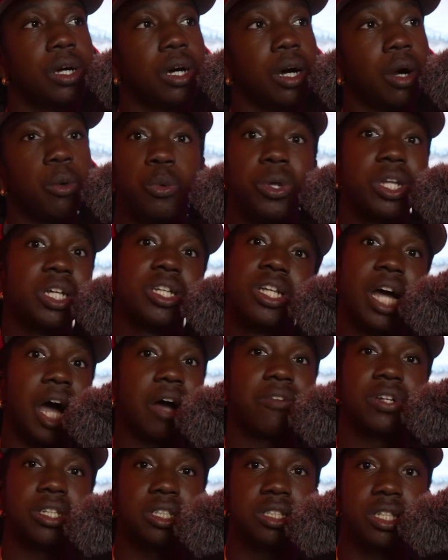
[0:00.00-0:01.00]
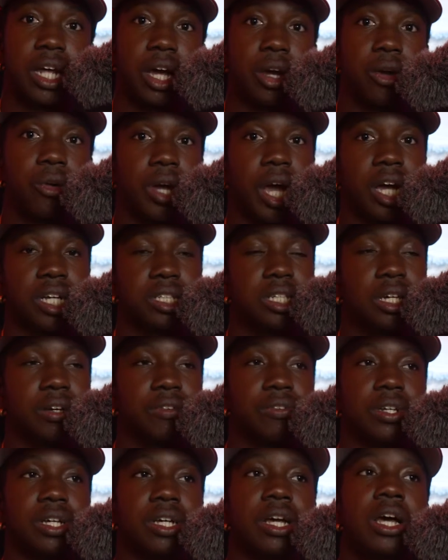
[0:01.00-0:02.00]
really diving into their
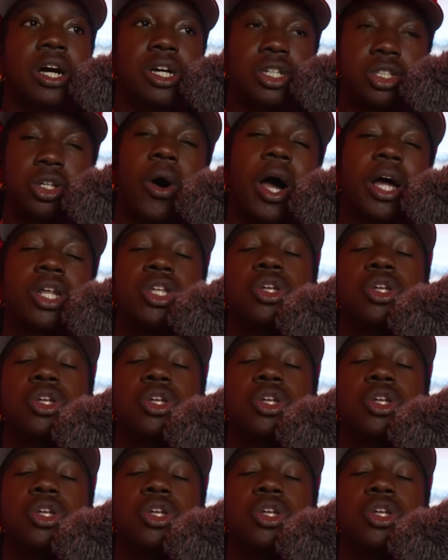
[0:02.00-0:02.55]
creativity. So I